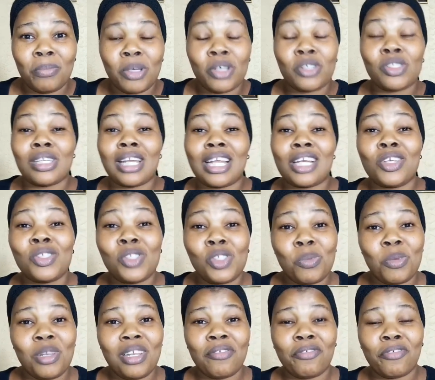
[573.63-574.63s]
bell so that
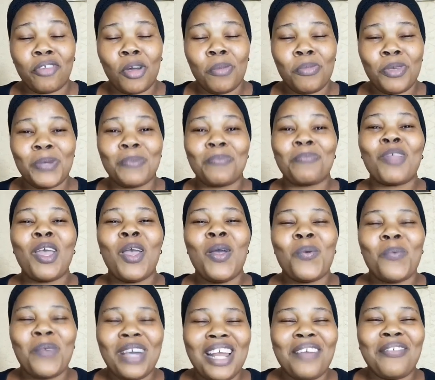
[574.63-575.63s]
YouTube will inform you
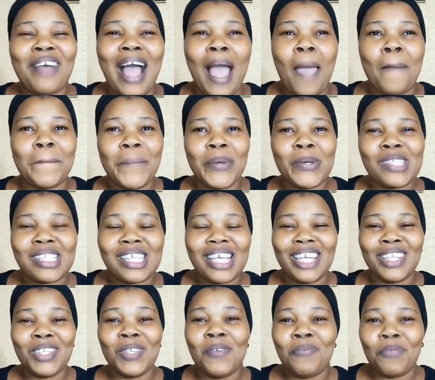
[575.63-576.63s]
whenever I post
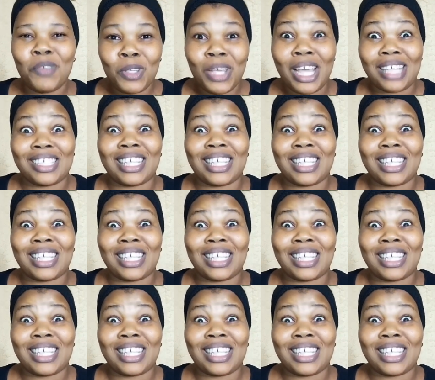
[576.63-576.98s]
a new video.